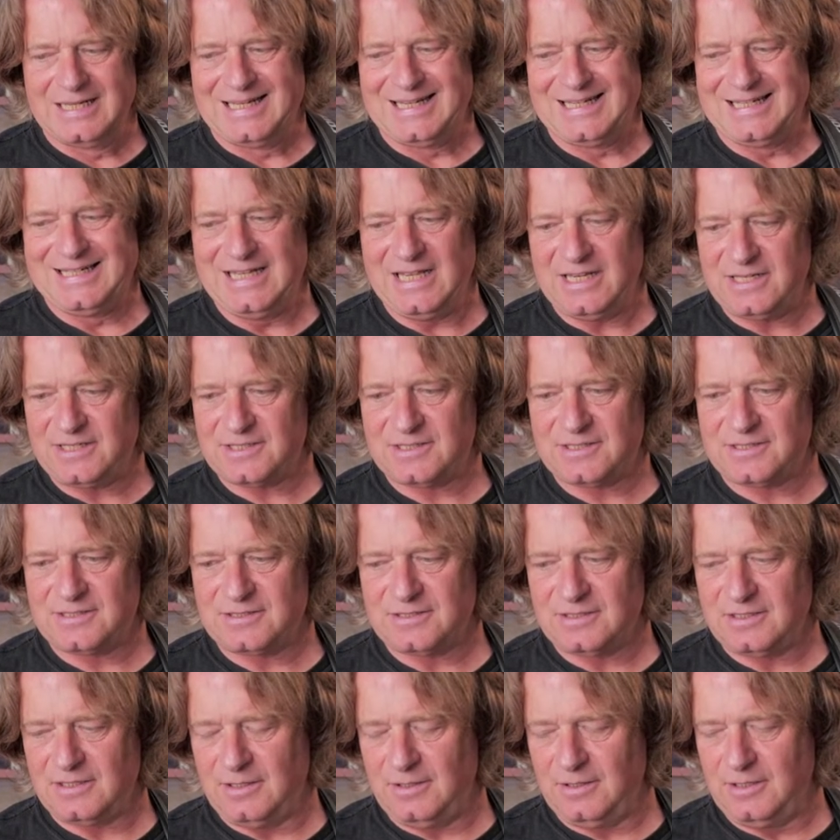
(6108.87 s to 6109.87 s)

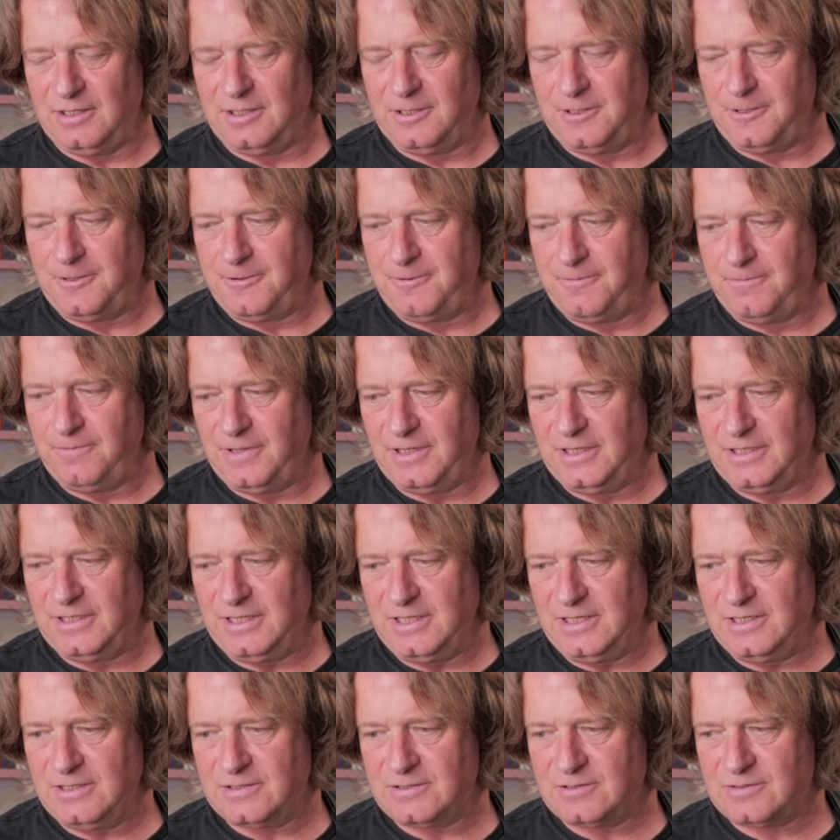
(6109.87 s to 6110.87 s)
Yes, it
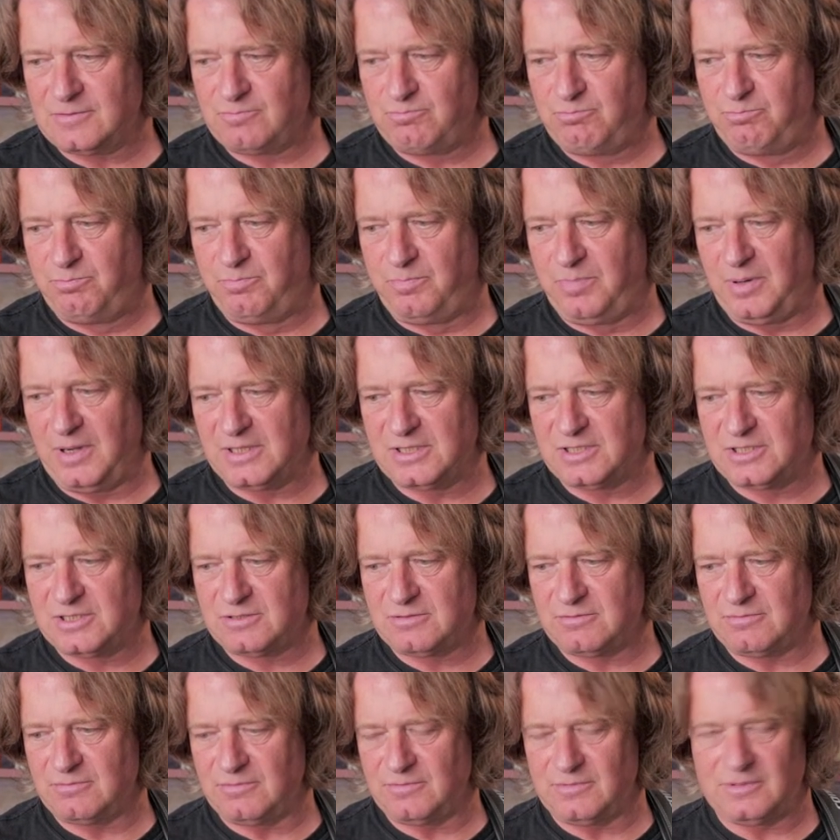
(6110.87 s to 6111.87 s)
is, but
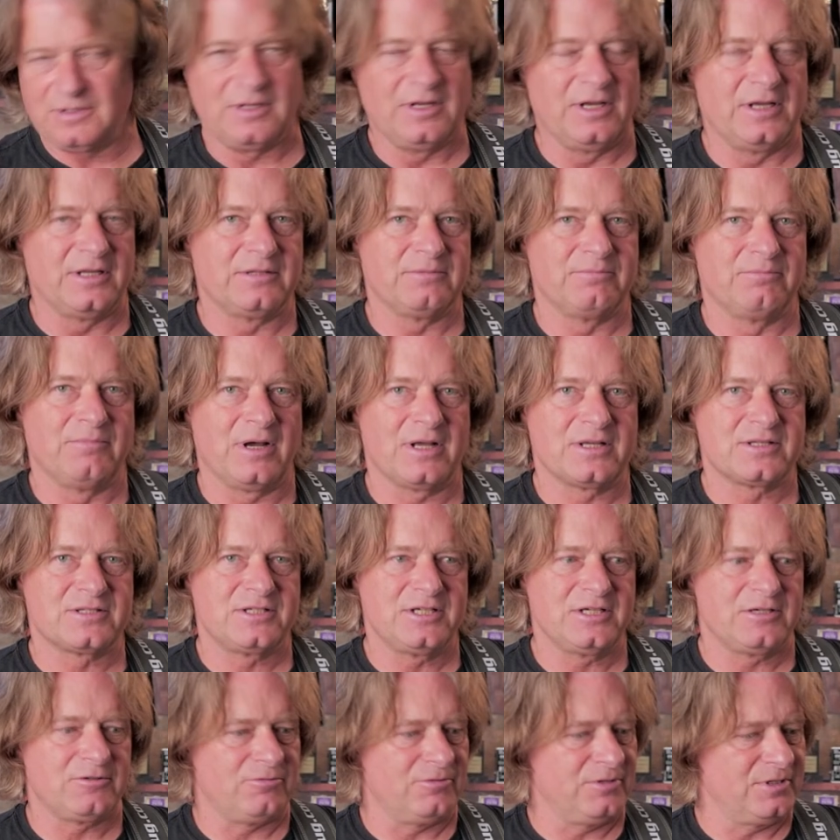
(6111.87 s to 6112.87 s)
my
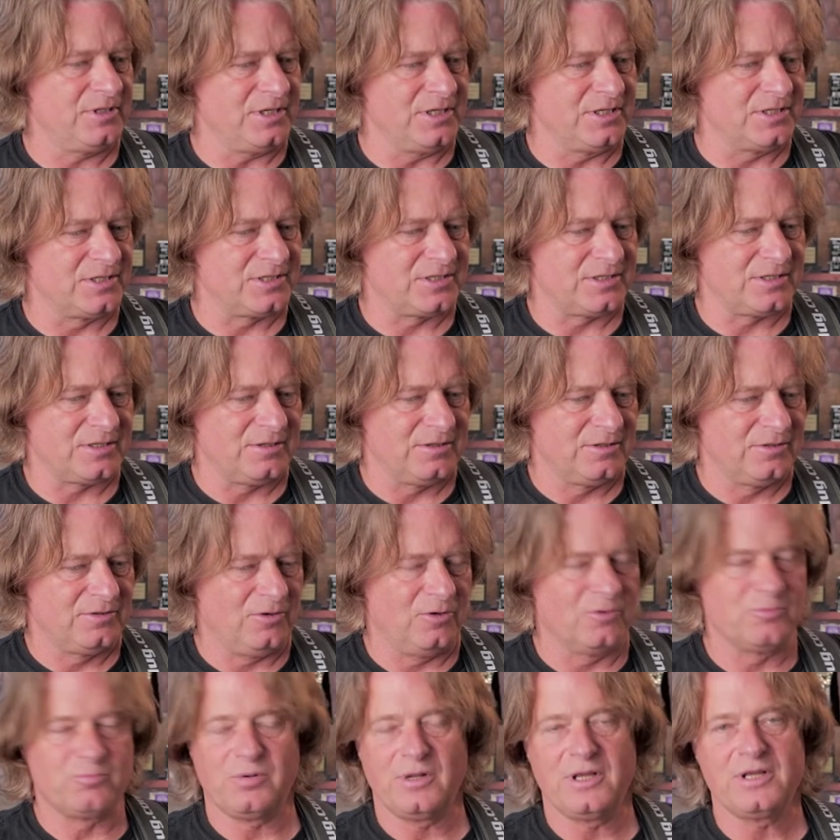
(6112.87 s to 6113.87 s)
secret is
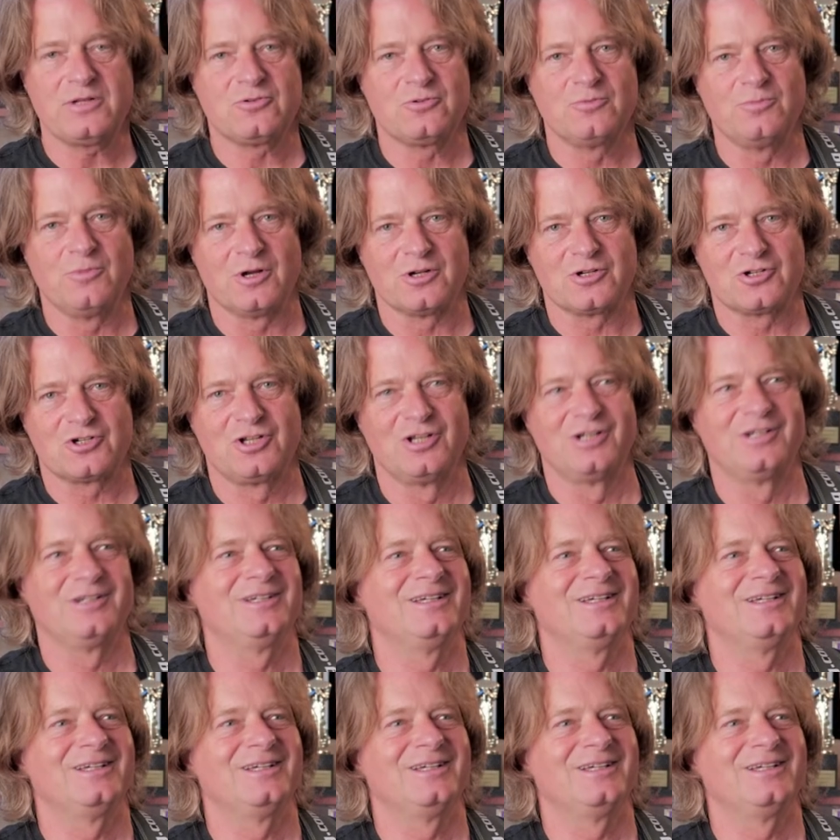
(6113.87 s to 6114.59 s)
don't play too much.